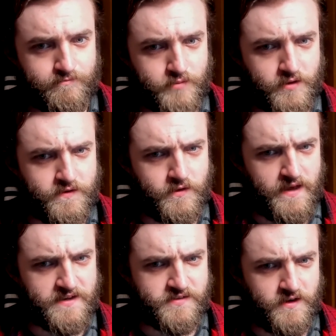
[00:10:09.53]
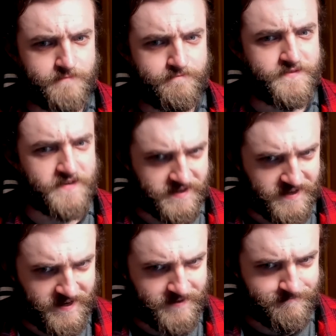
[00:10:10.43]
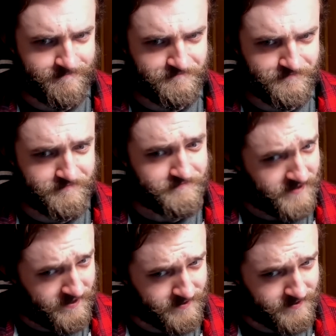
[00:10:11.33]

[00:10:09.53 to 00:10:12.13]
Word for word: But until next time, take care and